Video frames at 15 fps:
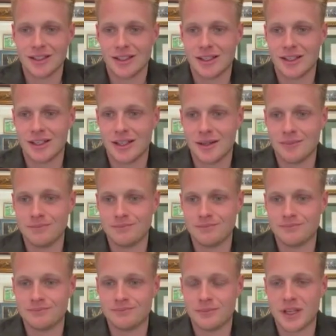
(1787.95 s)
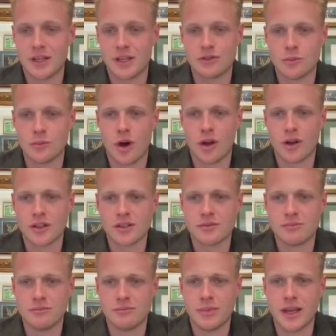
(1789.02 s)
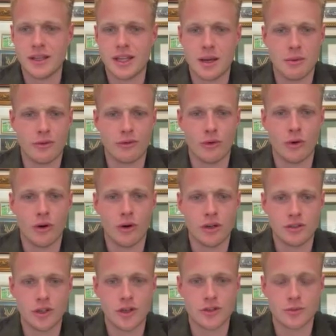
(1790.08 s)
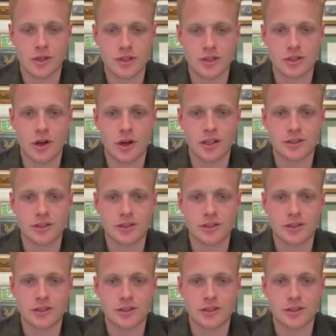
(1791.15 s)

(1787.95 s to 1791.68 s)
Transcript: yeah, Dubai Honor's been there before, knows what it's like.